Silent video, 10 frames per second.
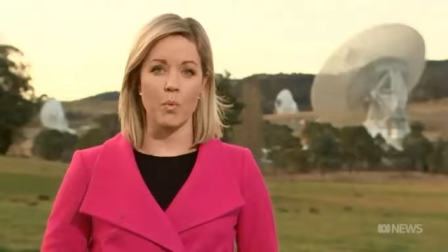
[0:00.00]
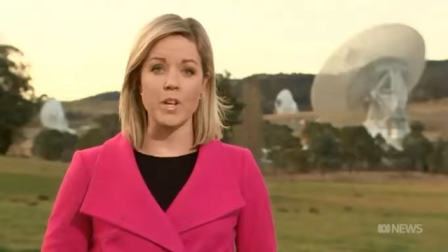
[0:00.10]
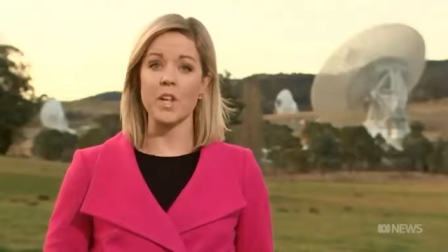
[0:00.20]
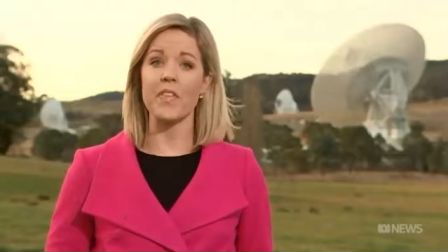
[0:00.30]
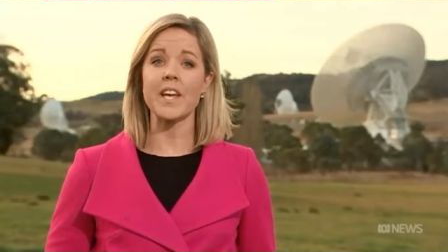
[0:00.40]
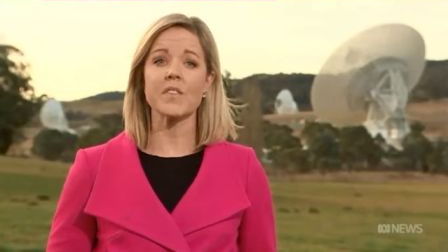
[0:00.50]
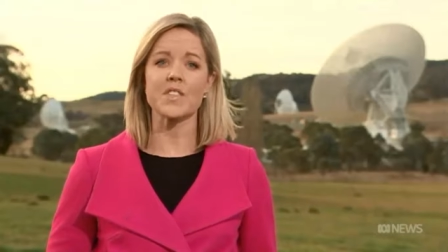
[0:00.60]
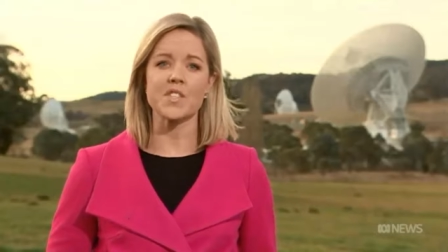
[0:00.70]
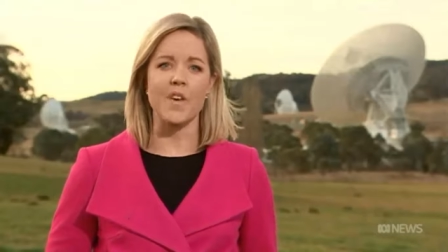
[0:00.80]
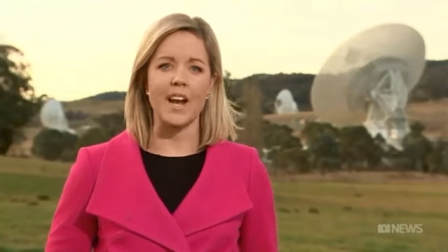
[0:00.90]
When you think of
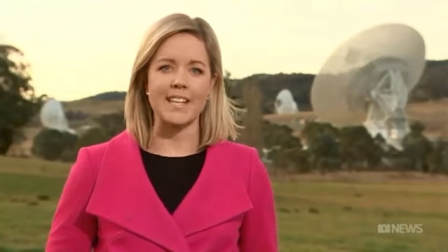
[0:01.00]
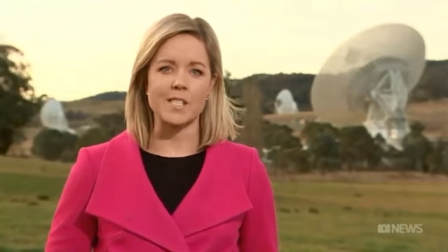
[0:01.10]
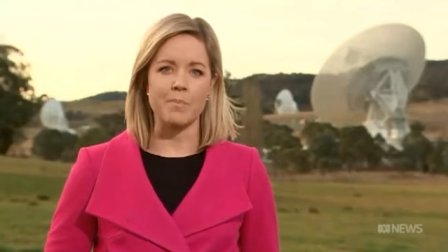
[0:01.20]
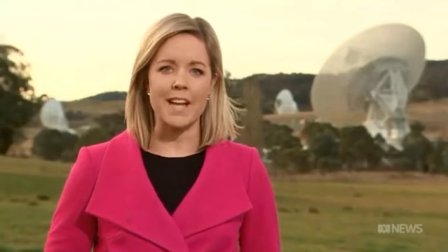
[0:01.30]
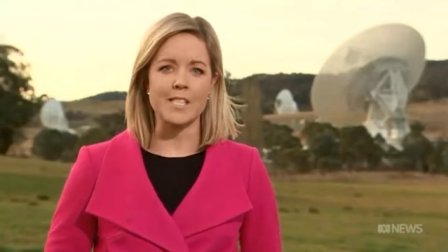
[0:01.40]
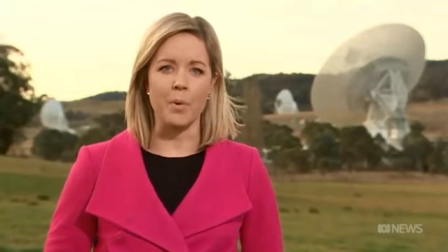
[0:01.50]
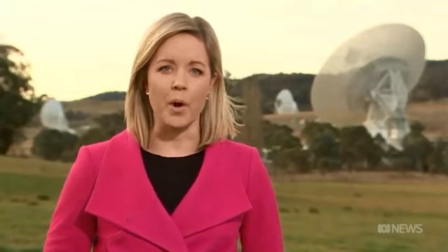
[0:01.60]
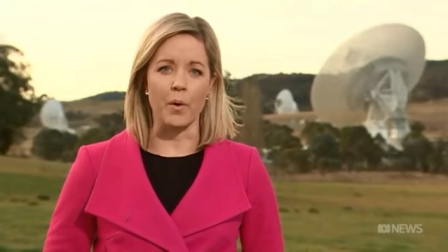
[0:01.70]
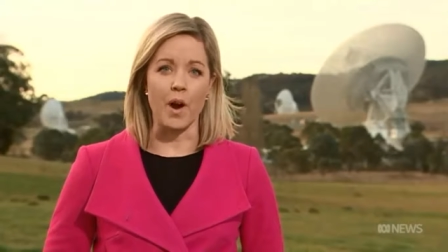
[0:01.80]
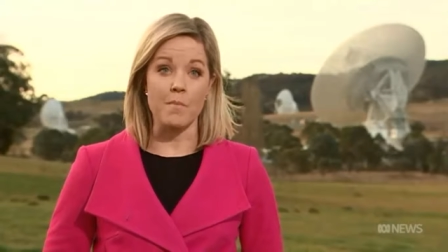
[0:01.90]
Australia's space
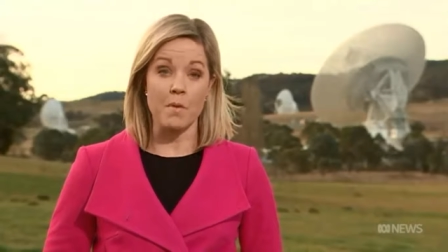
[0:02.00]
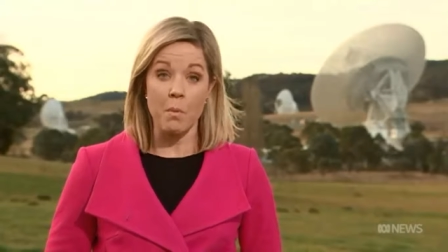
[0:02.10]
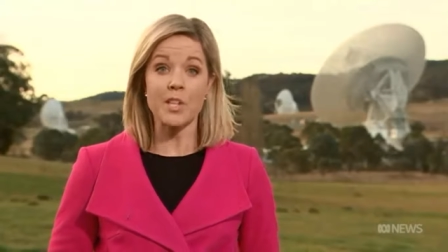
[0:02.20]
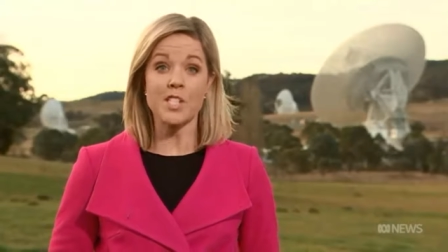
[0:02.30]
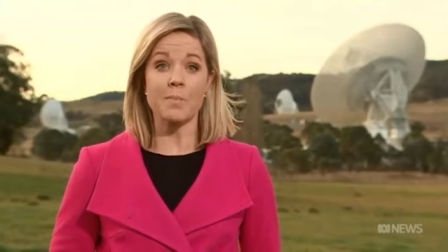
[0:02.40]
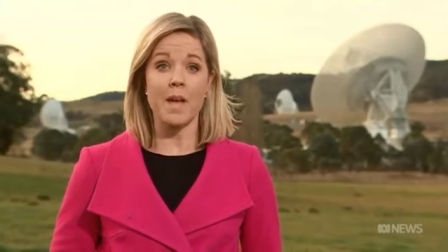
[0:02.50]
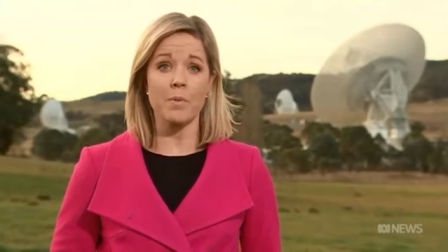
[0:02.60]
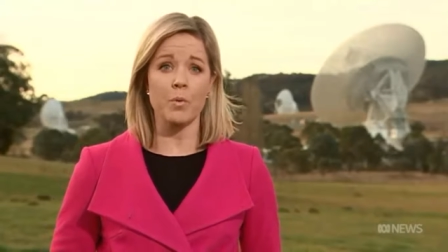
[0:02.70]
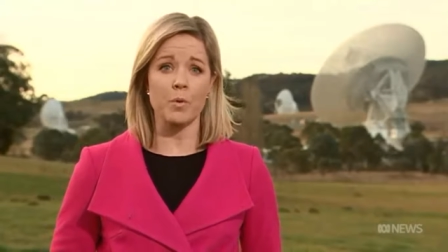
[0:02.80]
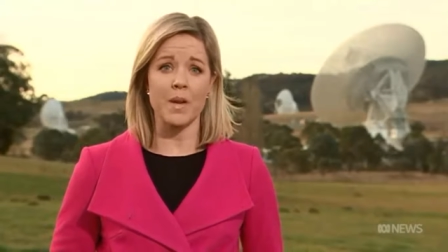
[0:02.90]
program, most
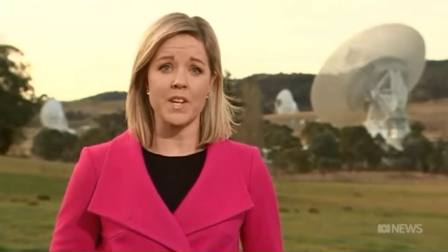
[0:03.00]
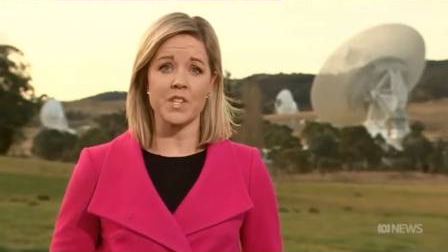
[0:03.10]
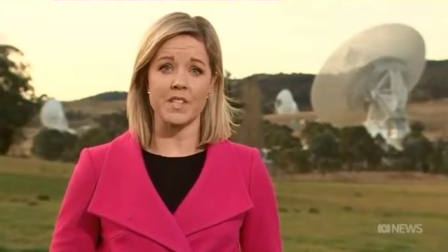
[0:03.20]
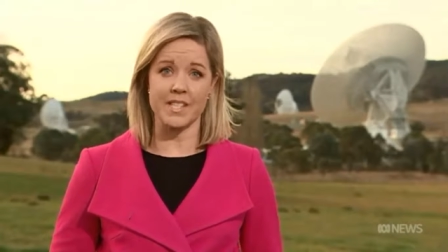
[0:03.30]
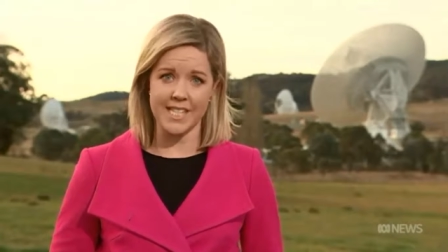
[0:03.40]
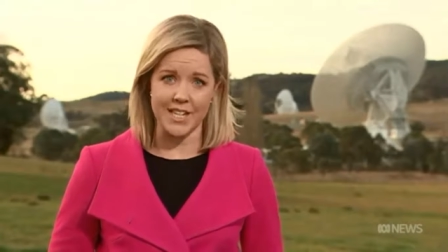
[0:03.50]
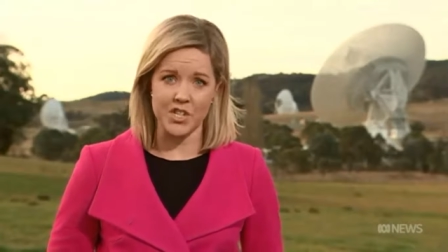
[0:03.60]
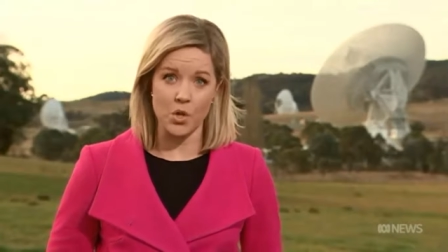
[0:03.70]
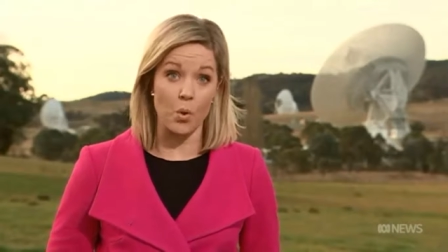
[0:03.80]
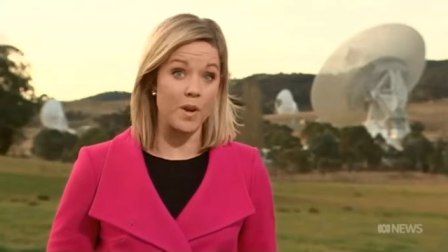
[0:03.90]
people would picture the
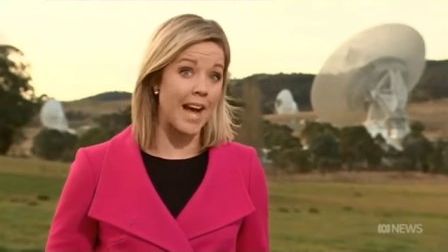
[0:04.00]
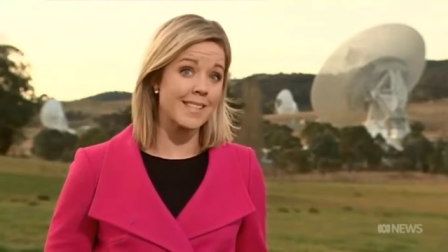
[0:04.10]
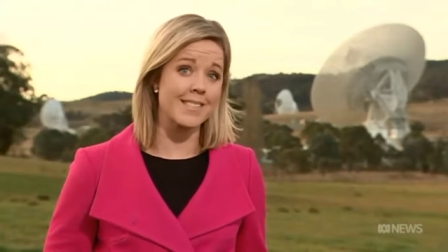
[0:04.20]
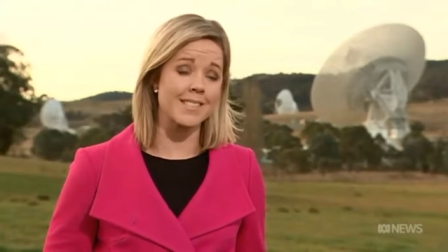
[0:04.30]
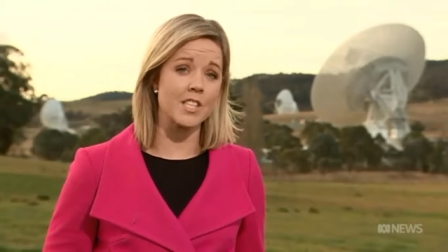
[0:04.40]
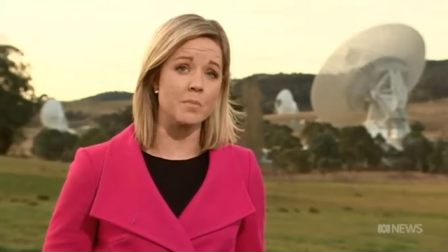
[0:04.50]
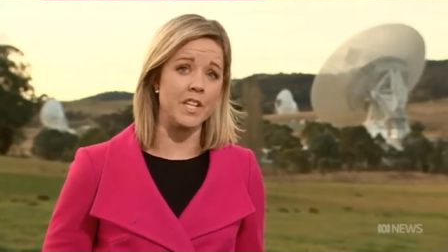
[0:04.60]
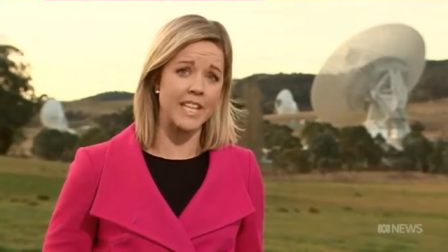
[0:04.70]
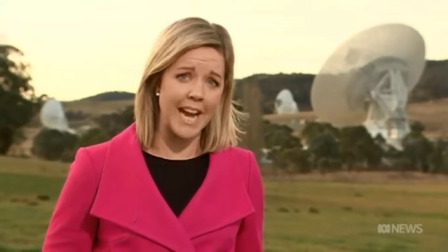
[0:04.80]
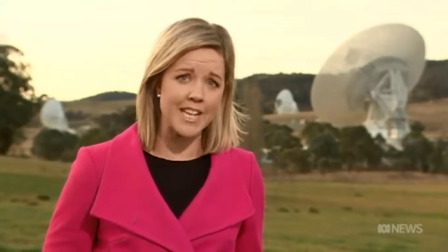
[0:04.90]
DISH or NASA's
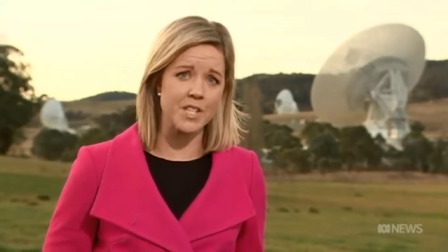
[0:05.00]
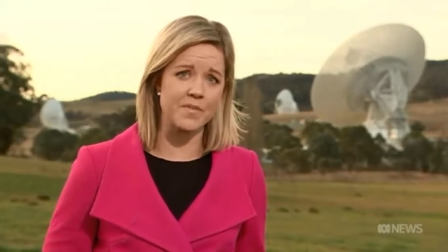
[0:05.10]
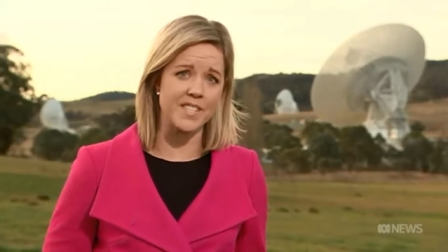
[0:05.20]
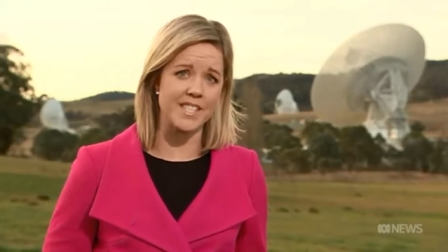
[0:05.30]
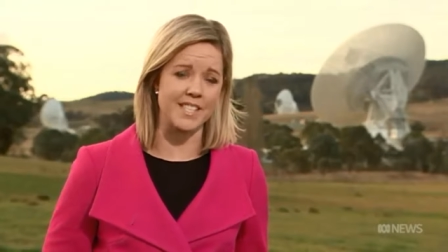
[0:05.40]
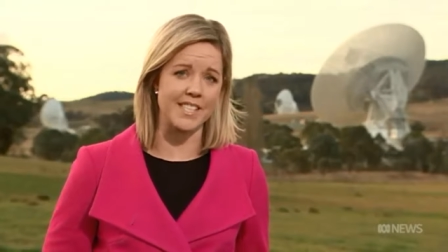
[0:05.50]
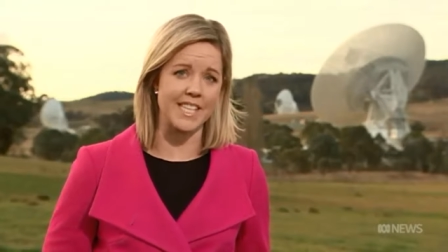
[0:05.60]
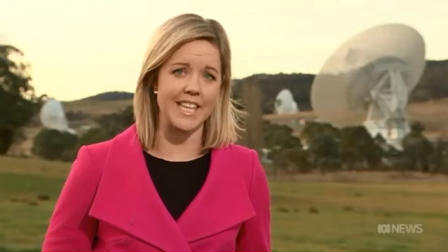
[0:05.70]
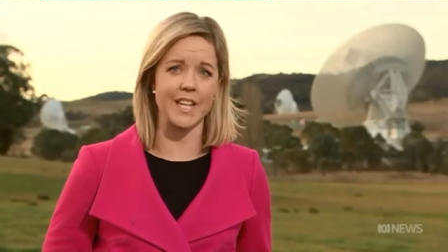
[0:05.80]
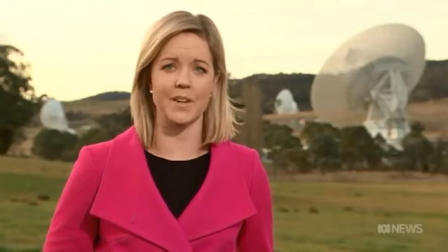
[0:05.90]
communications
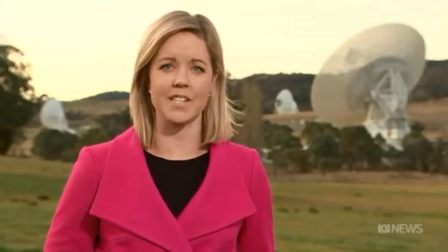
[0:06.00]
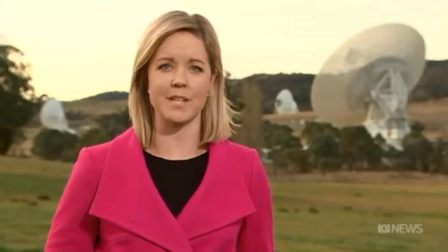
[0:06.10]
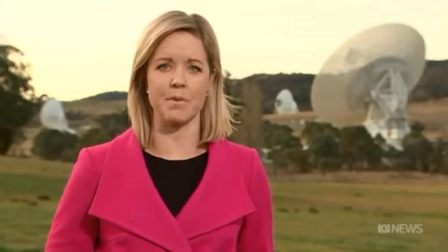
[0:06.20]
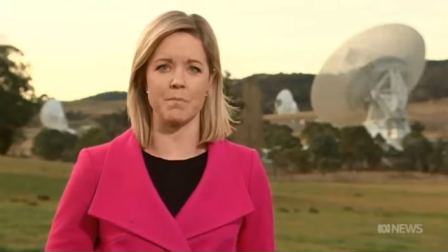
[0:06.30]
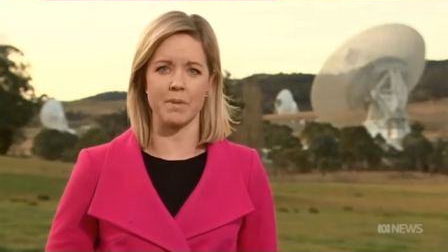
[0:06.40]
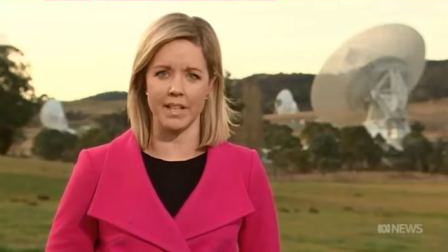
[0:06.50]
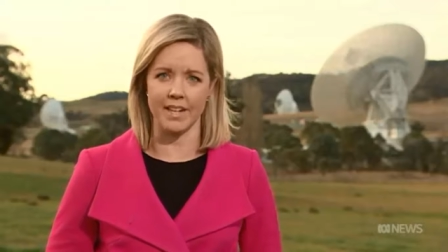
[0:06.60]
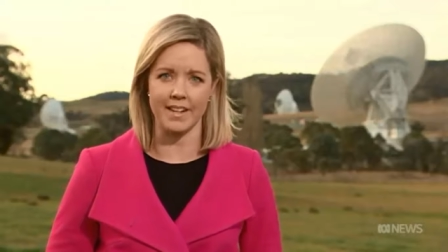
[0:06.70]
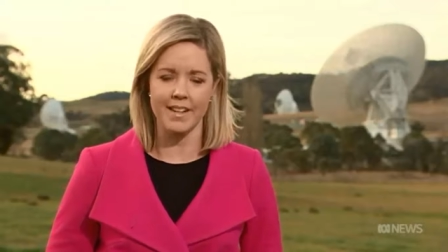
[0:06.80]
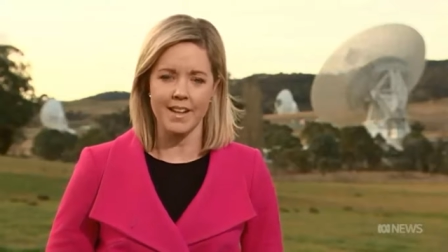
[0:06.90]
facility here at
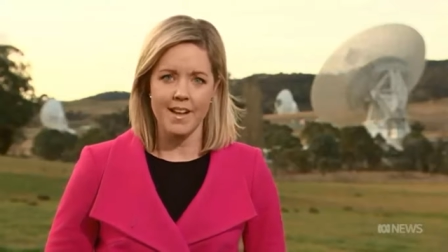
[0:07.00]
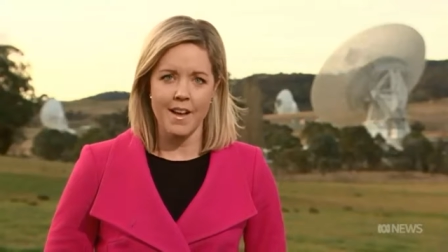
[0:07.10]
Tidbinbilla.